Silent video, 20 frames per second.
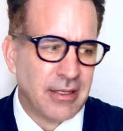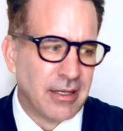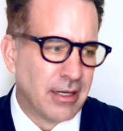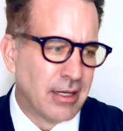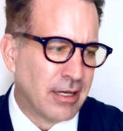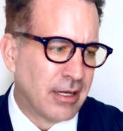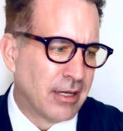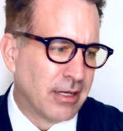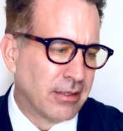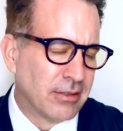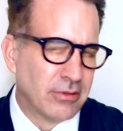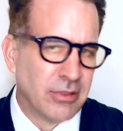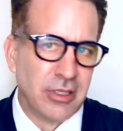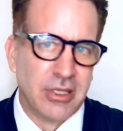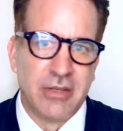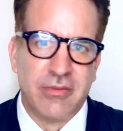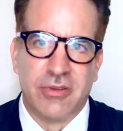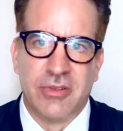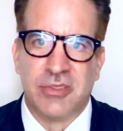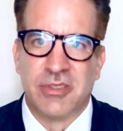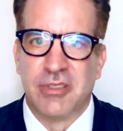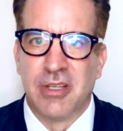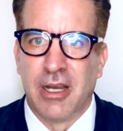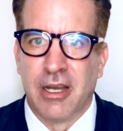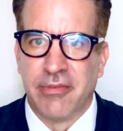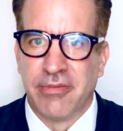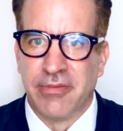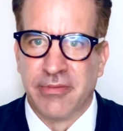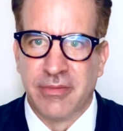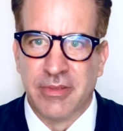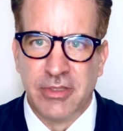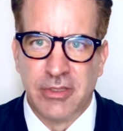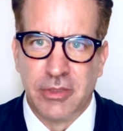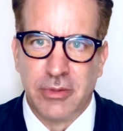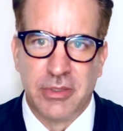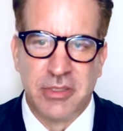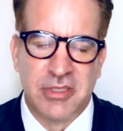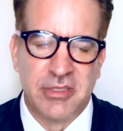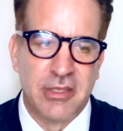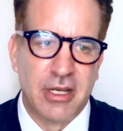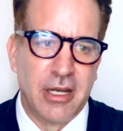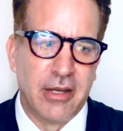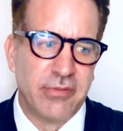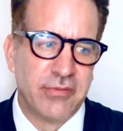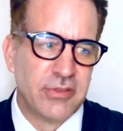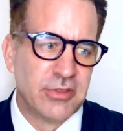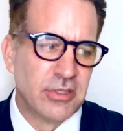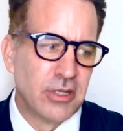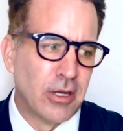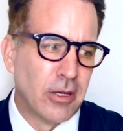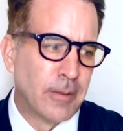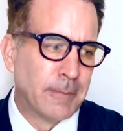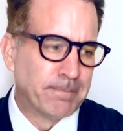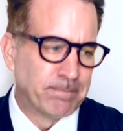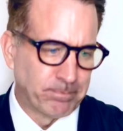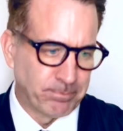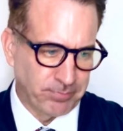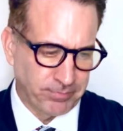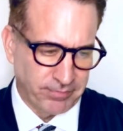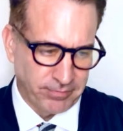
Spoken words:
looking for stuff and doing stuff. So